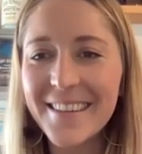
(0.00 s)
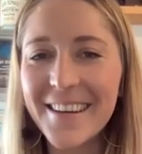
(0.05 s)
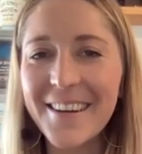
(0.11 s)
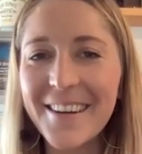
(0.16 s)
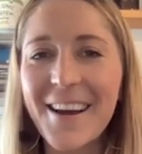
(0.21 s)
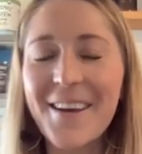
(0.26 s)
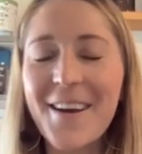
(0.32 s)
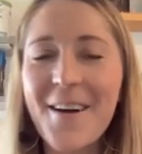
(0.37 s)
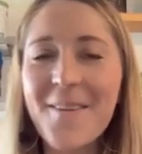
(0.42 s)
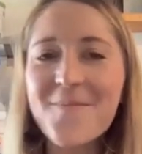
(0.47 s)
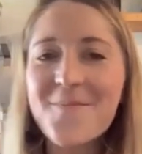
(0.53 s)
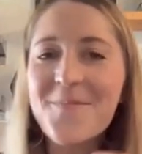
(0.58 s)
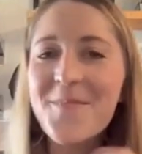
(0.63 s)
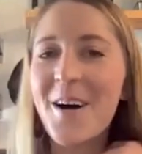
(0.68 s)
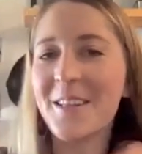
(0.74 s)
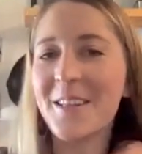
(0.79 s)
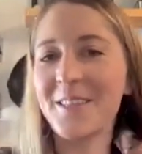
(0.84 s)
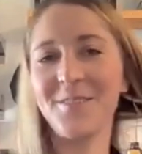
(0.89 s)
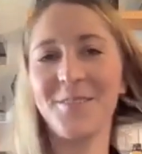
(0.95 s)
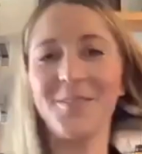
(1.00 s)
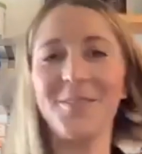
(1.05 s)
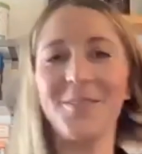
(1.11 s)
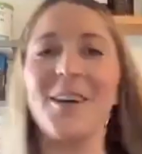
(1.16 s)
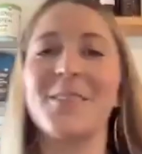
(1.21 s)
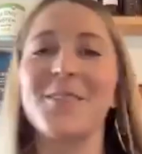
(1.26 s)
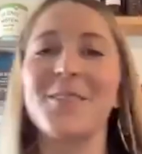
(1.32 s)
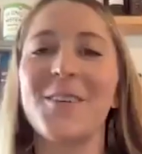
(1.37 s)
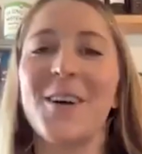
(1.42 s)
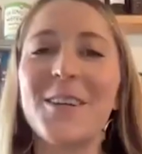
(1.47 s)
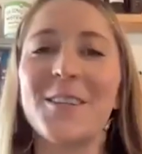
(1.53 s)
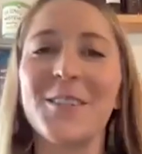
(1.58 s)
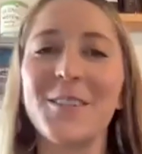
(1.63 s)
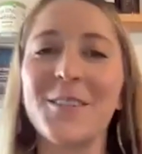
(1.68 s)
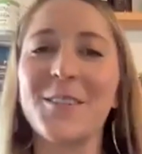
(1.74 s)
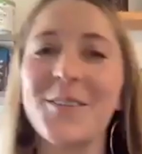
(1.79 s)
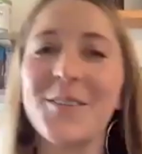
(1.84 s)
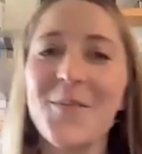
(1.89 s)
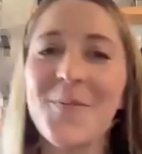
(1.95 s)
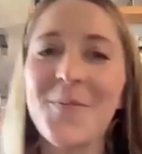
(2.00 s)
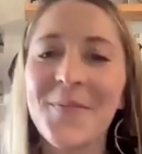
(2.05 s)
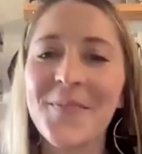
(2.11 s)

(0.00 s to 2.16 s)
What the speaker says: Okay, yeah, lots of questions.